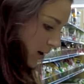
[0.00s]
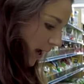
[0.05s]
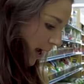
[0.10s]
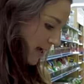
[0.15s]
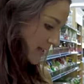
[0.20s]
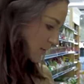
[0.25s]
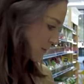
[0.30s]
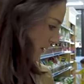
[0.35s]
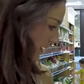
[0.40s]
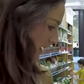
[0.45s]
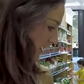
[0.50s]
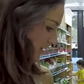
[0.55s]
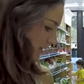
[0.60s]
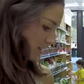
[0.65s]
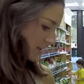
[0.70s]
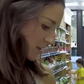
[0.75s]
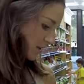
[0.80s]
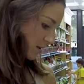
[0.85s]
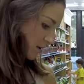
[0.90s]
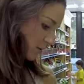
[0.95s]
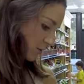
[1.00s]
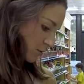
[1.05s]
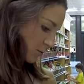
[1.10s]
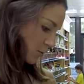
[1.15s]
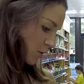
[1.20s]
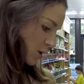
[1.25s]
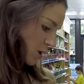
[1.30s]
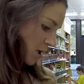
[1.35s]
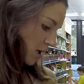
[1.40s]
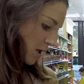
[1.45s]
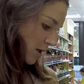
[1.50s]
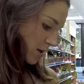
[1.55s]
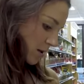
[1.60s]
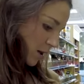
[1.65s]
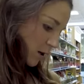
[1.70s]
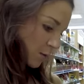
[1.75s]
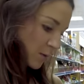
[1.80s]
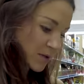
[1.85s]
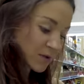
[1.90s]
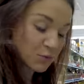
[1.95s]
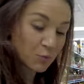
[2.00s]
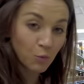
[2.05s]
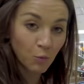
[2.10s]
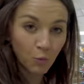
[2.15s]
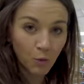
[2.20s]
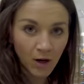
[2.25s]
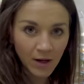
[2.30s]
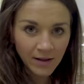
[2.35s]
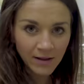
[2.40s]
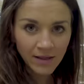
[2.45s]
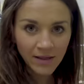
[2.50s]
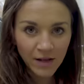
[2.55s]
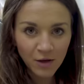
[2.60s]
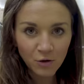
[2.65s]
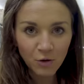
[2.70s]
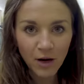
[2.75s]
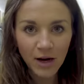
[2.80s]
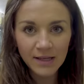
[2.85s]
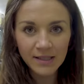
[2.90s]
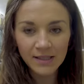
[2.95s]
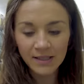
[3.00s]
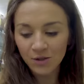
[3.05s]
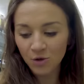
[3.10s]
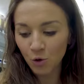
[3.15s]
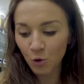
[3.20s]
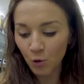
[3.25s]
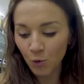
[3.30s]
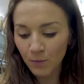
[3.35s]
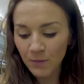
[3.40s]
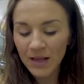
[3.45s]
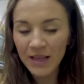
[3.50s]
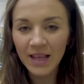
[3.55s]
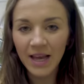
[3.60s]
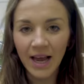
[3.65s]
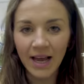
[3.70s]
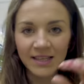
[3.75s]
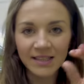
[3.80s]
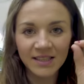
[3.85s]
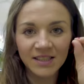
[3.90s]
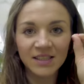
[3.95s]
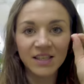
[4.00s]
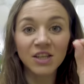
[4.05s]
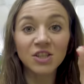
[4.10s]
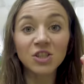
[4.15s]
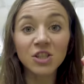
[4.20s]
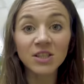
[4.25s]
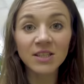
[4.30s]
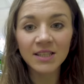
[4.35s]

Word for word: as we continue, there was one thing you guys told me that has such a